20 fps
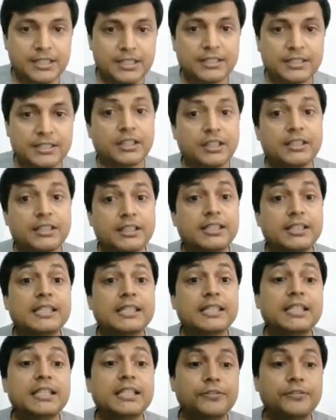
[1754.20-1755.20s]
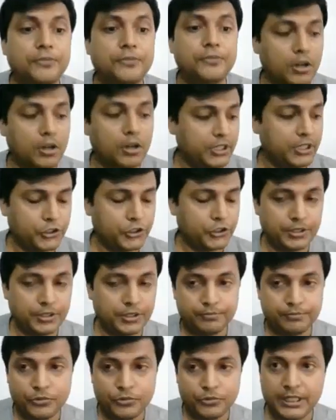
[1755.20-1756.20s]
gametes, there is
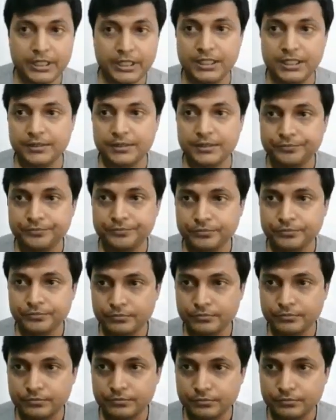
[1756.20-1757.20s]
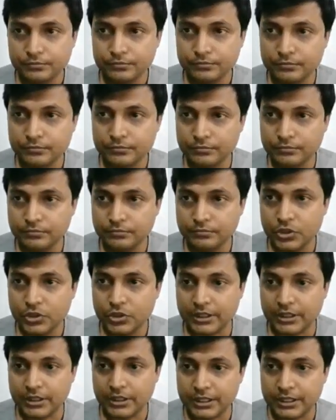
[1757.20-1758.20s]
seed formation, right?
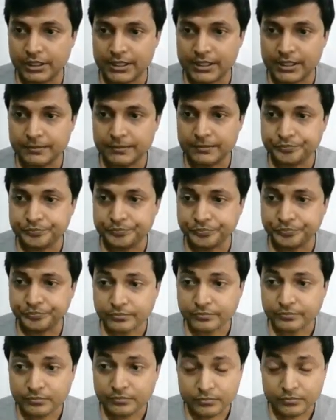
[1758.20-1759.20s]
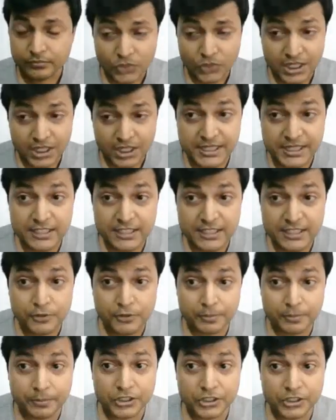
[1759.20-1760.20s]
So there is
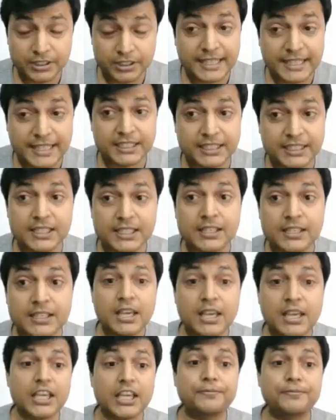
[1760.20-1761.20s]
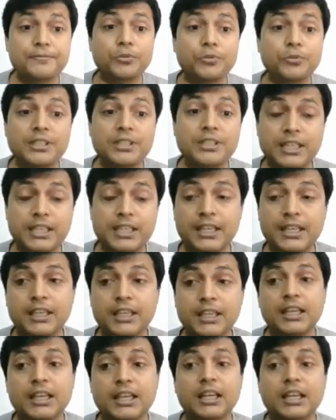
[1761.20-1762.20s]
seed formation. That is, if
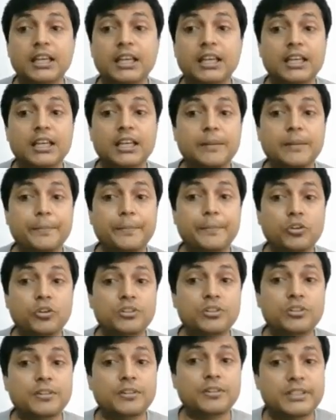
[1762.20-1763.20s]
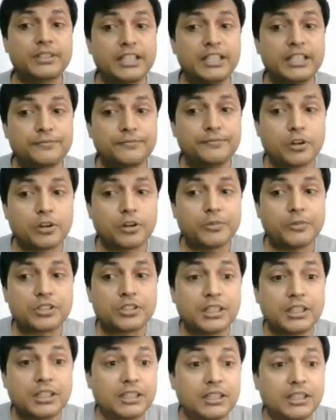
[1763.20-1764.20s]
you see, because of
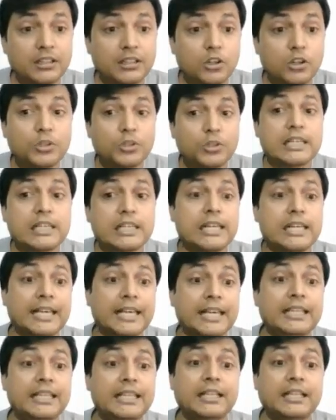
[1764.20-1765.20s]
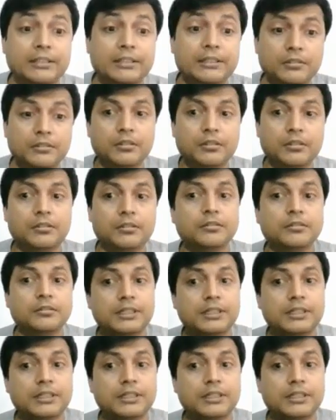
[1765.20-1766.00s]
seed formation, it looks like